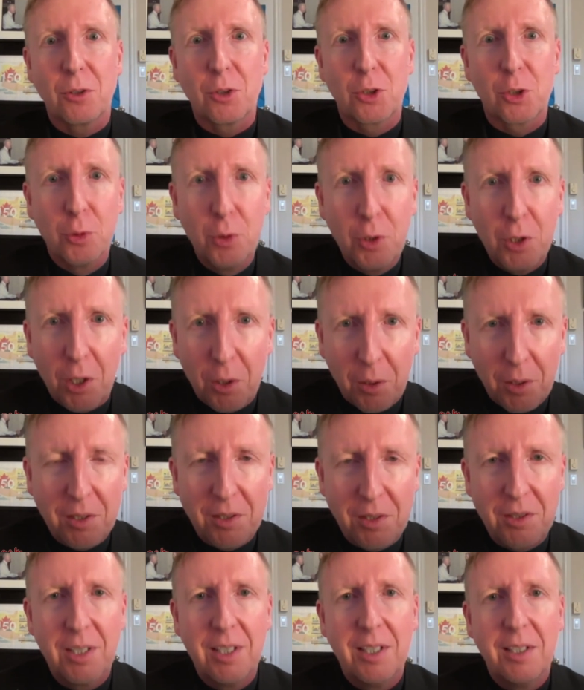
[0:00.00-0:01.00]
Trudeau
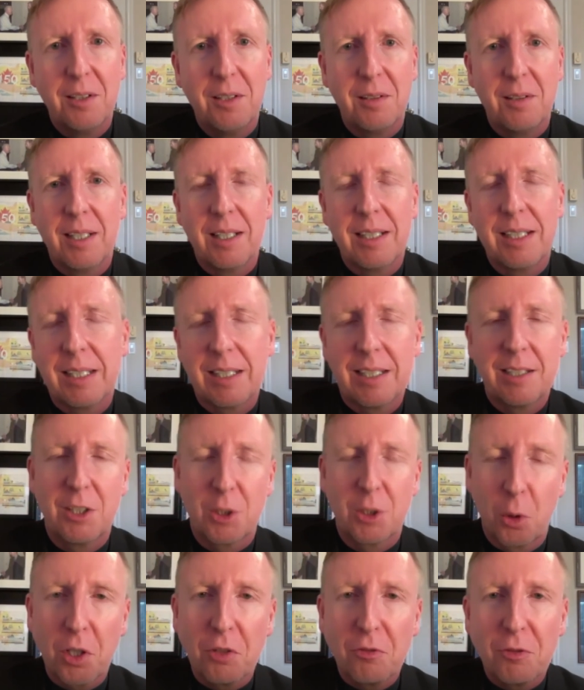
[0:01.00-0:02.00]
has
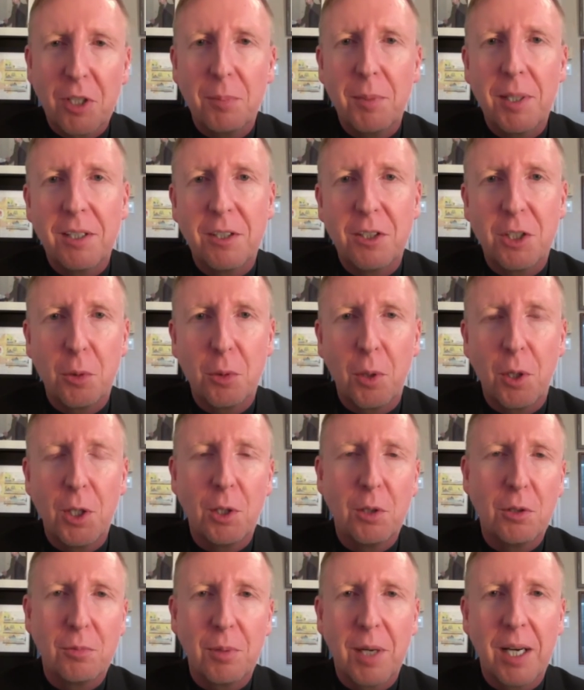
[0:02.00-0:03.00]
sort of committed to,
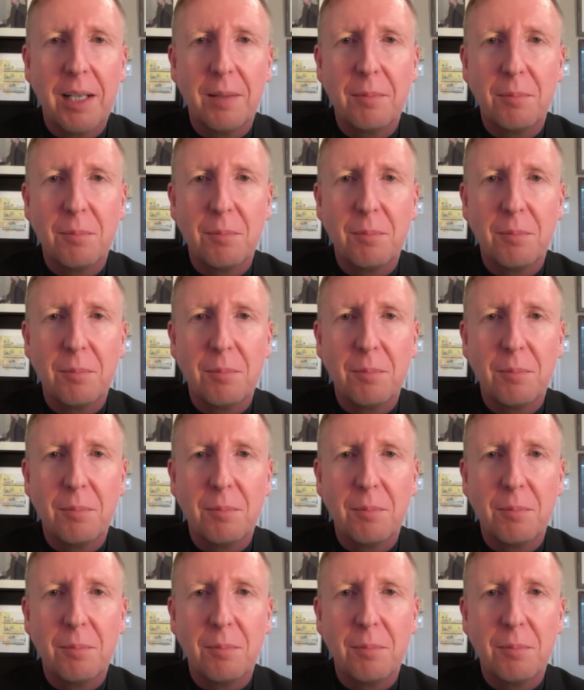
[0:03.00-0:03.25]
although I